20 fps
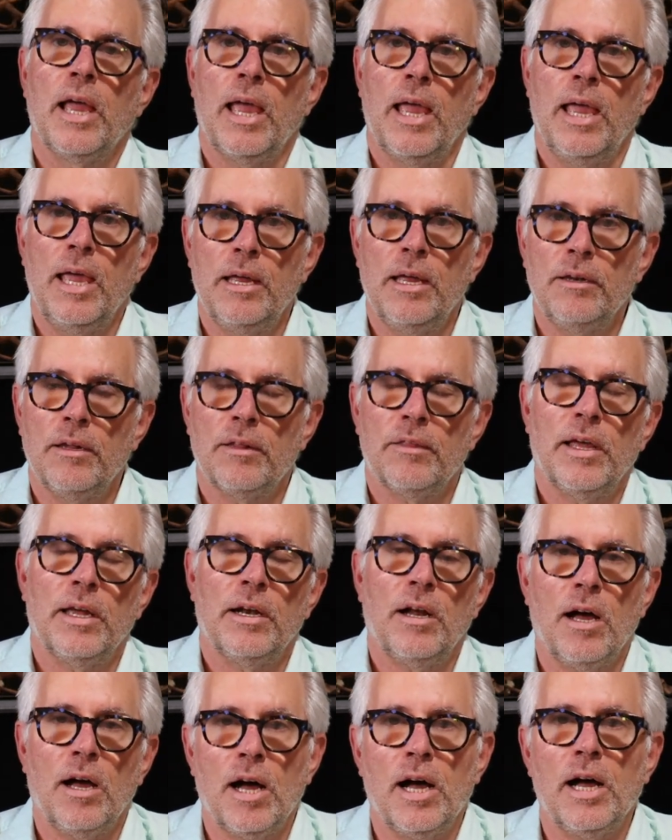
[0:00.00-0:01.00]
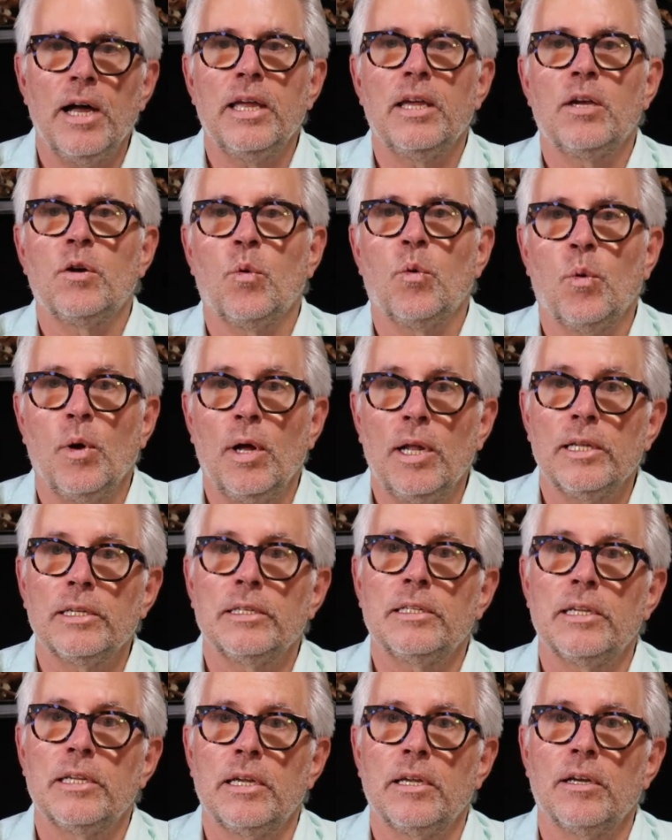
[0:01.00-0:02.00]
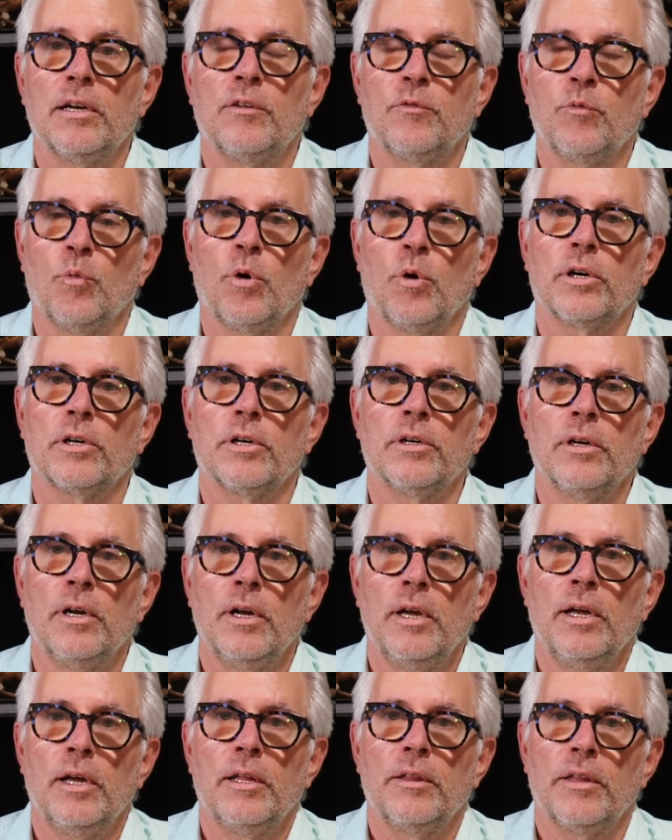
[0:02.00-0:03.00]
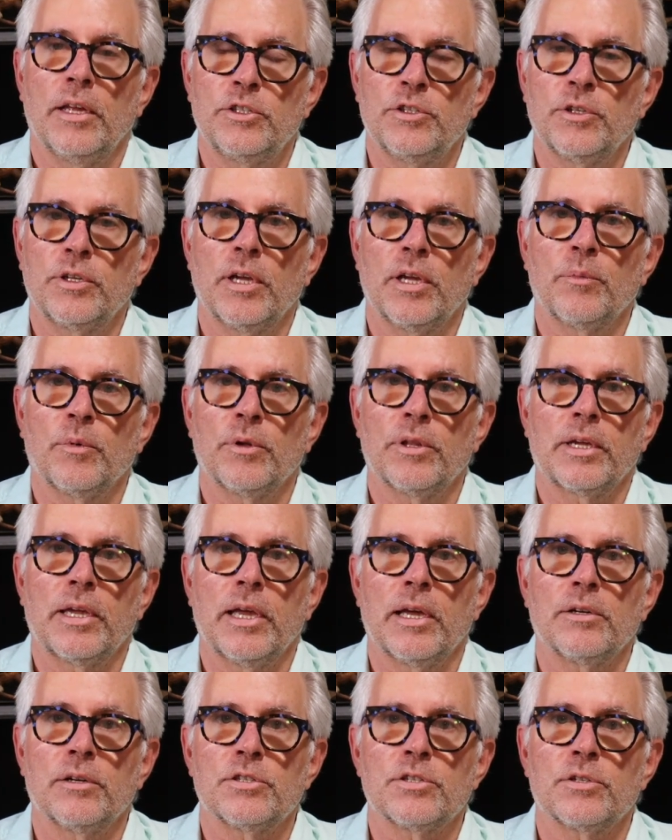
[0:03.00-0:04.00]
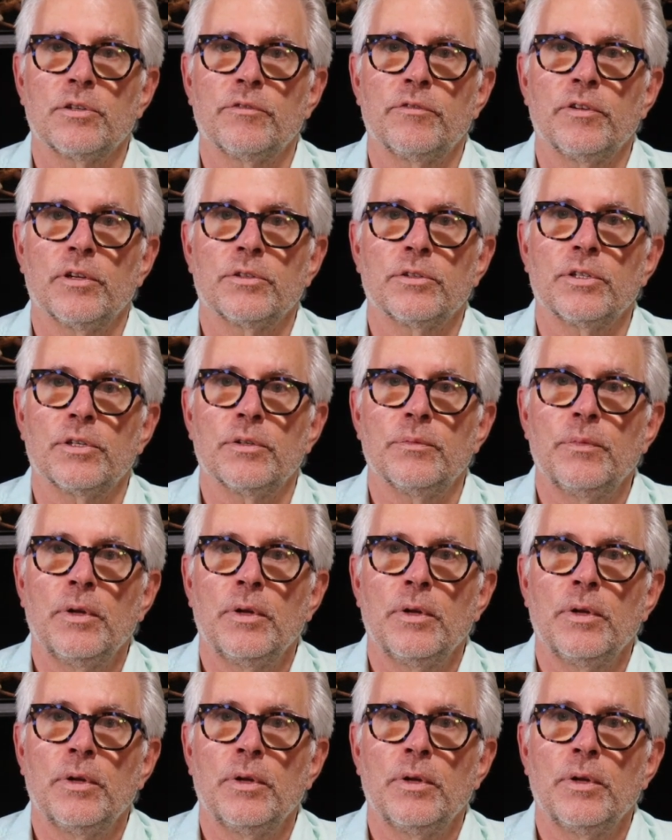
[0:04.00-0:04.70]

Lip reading: and that high quality of water that you get with a canister filter.